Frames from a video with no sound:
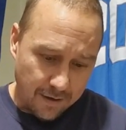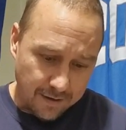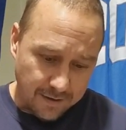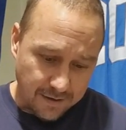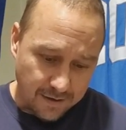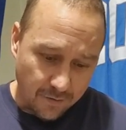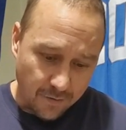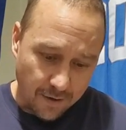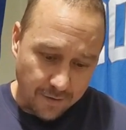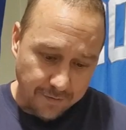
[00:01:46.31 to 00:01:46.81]

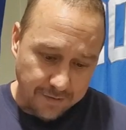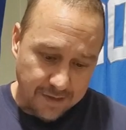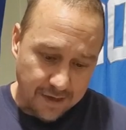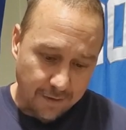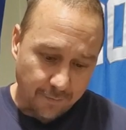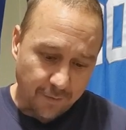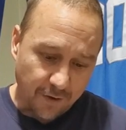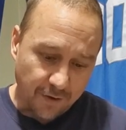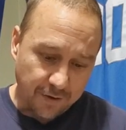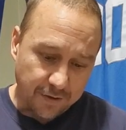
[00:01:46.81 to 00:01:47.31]
So I will
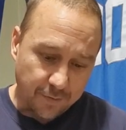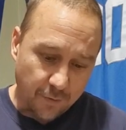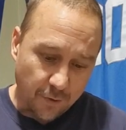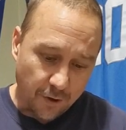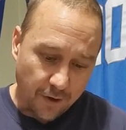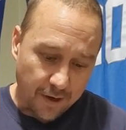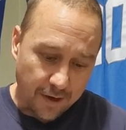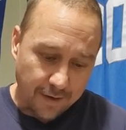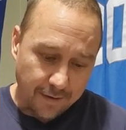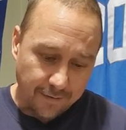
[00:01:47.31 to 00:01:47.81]
take
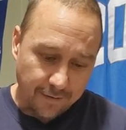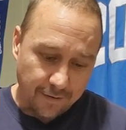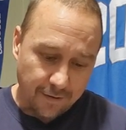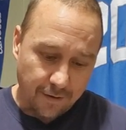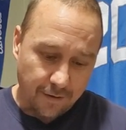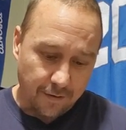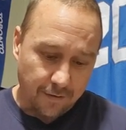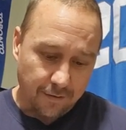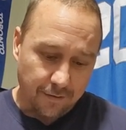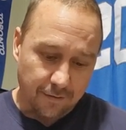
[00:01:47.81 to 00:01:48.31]
Baltimore and
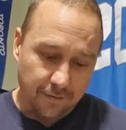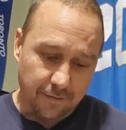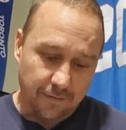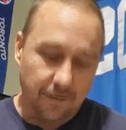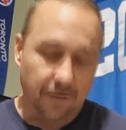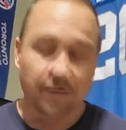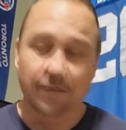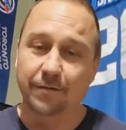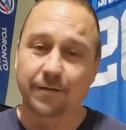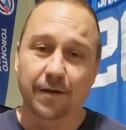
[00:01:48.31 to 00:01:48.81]

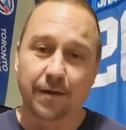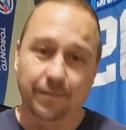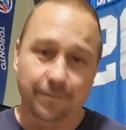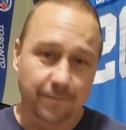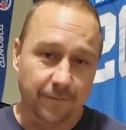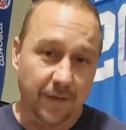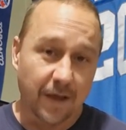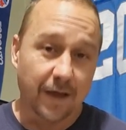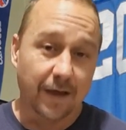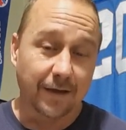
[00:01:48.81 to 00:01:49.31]

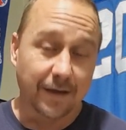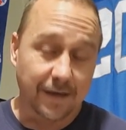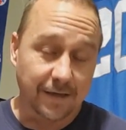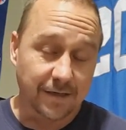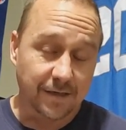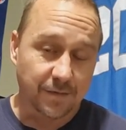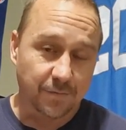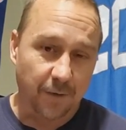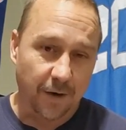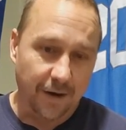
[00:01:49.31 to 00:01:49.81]
them
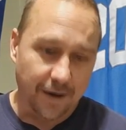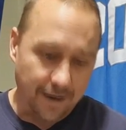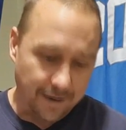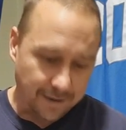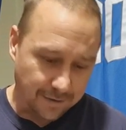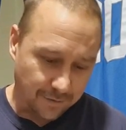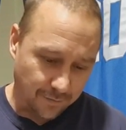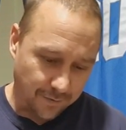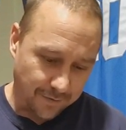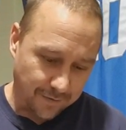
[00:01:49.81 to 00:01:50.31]
against spread
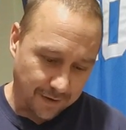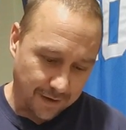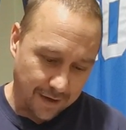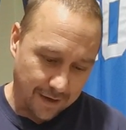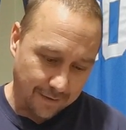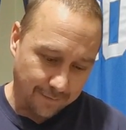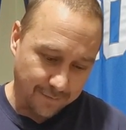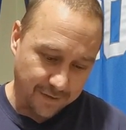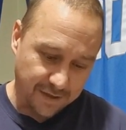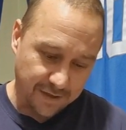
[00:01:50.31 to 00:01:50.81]
and to win the
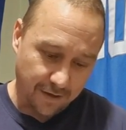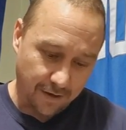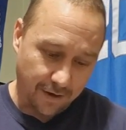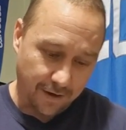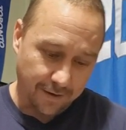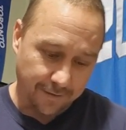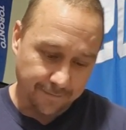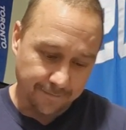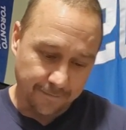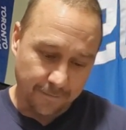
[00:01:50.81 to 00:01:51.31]
game.
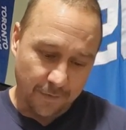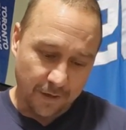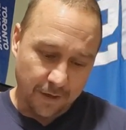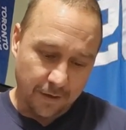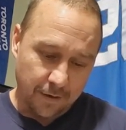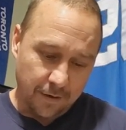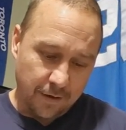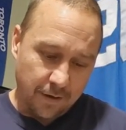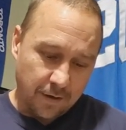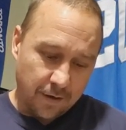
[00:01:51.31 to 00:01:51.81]
Sorry.
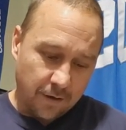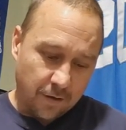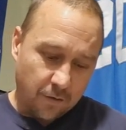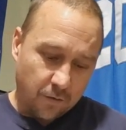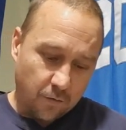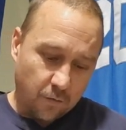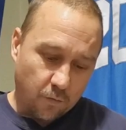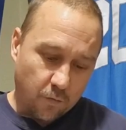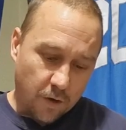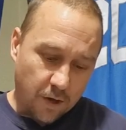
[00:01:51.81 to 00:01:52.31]

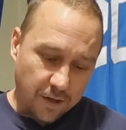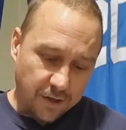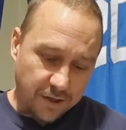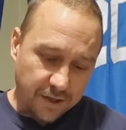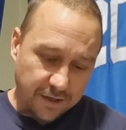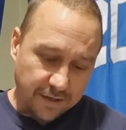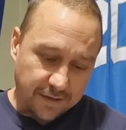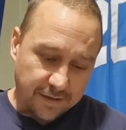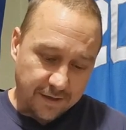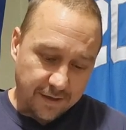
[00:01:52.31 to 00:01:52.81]

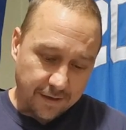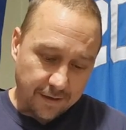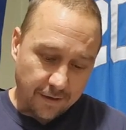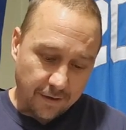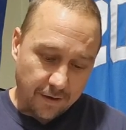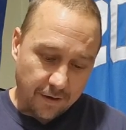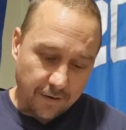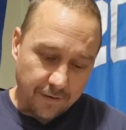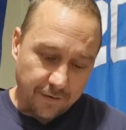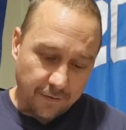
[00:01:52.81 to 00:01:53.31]
Washington
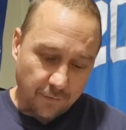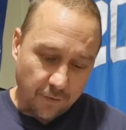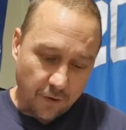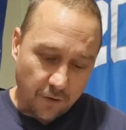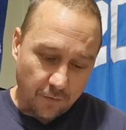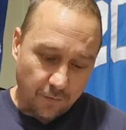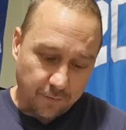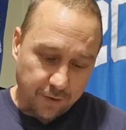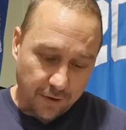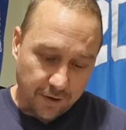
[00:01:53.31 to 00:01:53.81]
on the
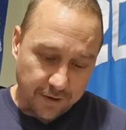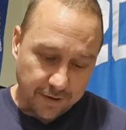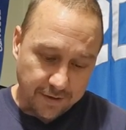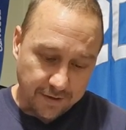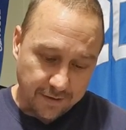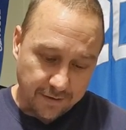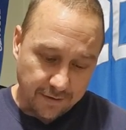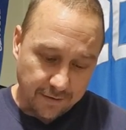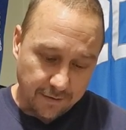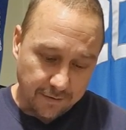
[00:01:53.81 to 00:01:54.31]
road,
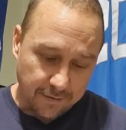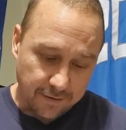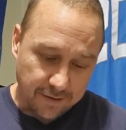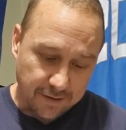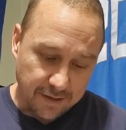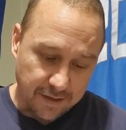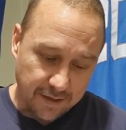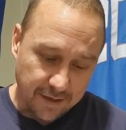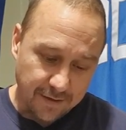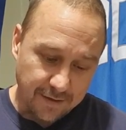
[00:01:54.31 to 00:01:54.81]
plus
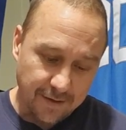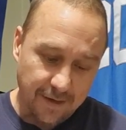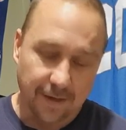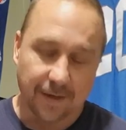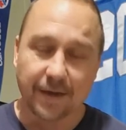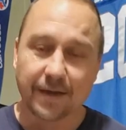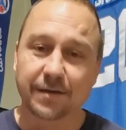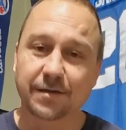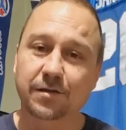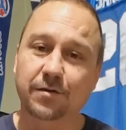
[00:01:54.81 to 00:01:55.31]
13
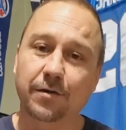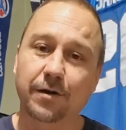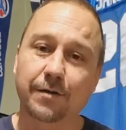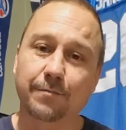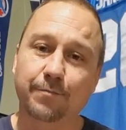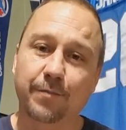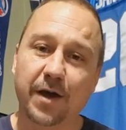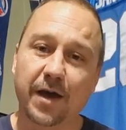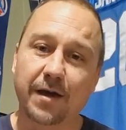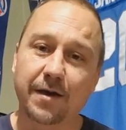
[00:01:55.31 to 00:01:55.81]
against
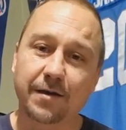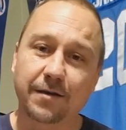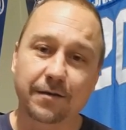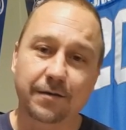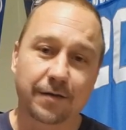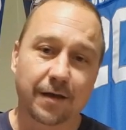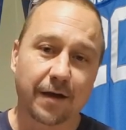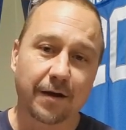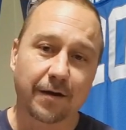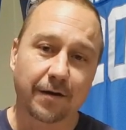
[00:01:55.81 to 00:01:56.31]
Green Bay.
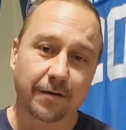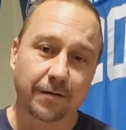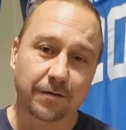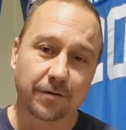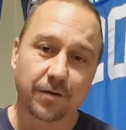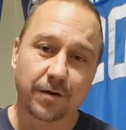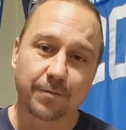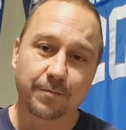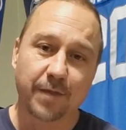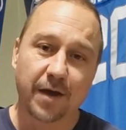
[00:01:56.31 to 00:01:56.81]

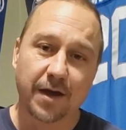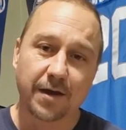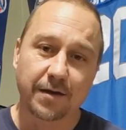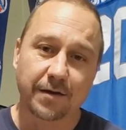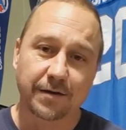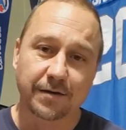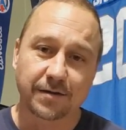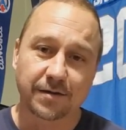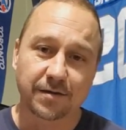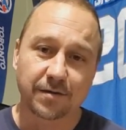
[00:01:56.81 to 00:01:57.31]
Green
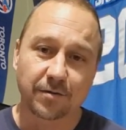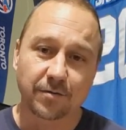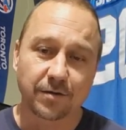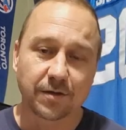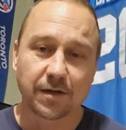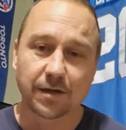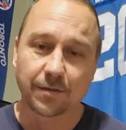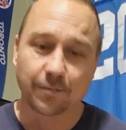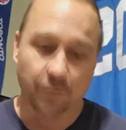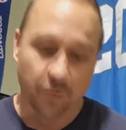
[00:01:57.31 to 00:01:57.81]
Bay is
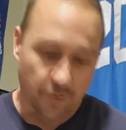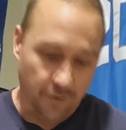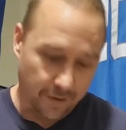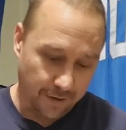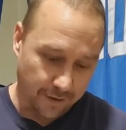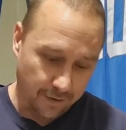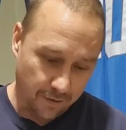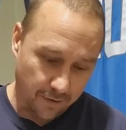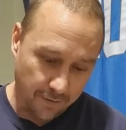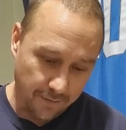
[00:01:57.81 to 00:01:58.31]

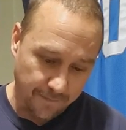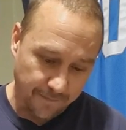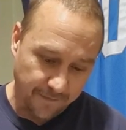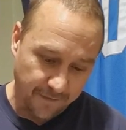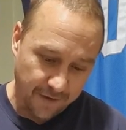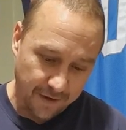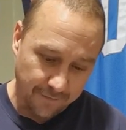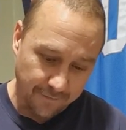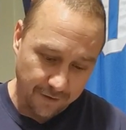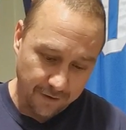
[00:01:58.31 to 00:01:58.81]
13-point home
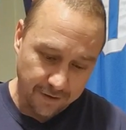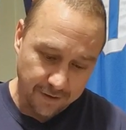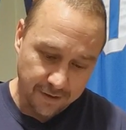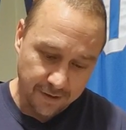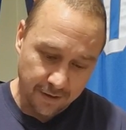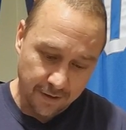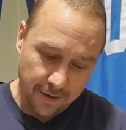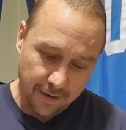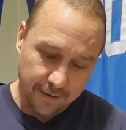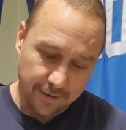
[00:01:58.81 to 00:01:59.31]
favorites.
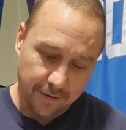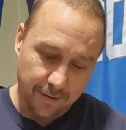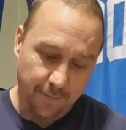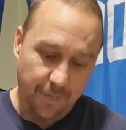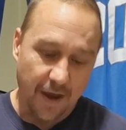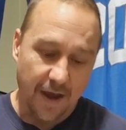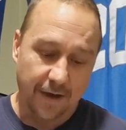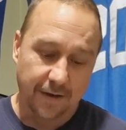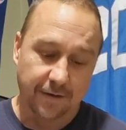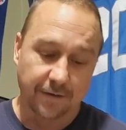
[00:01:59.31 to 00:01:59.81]
The
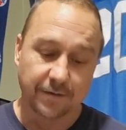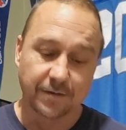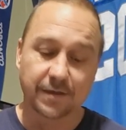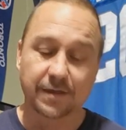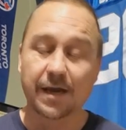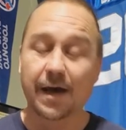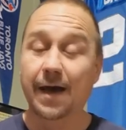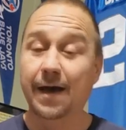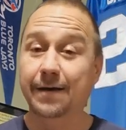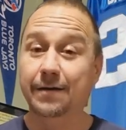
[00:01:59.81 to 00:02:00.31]

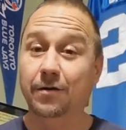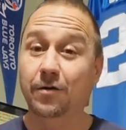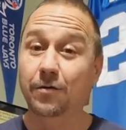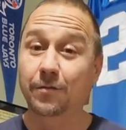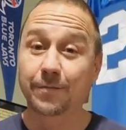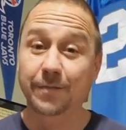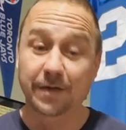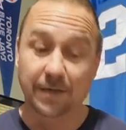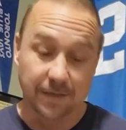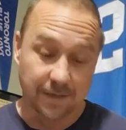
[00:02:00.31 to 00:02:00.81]
Packers at
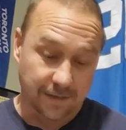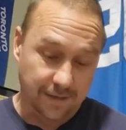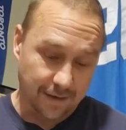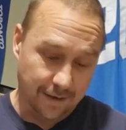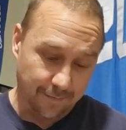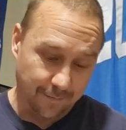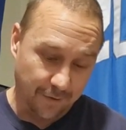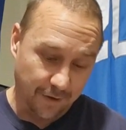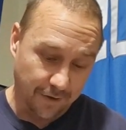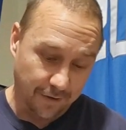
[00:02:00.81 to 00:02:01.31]
home in
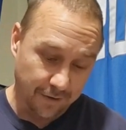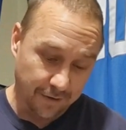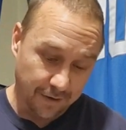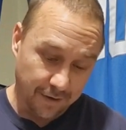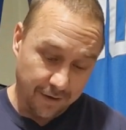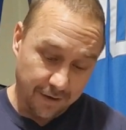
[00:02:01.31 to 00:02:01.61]
December.